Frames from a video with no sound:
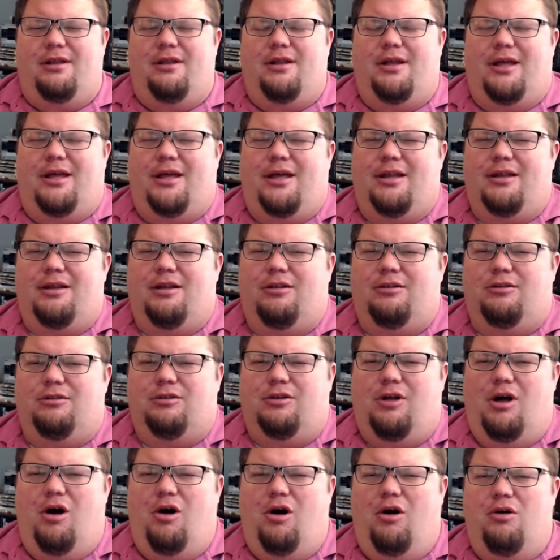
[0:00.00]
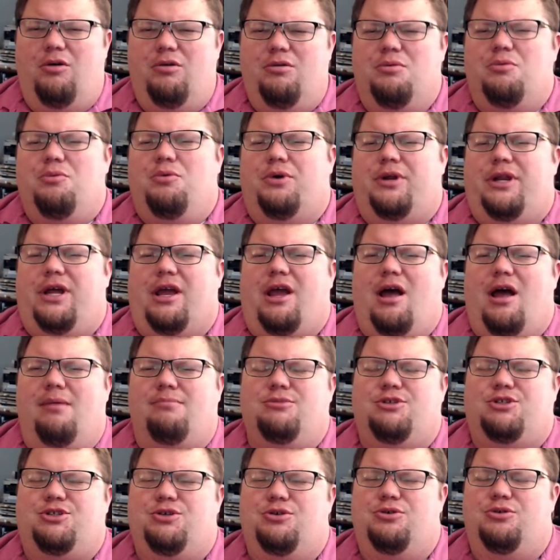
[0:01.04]
and law when it
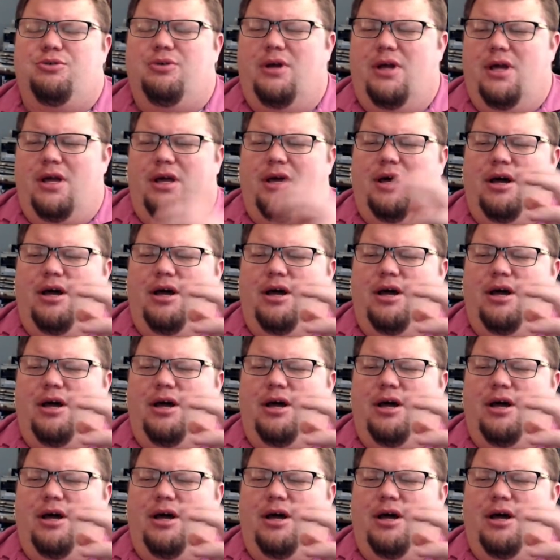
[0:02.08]
comes to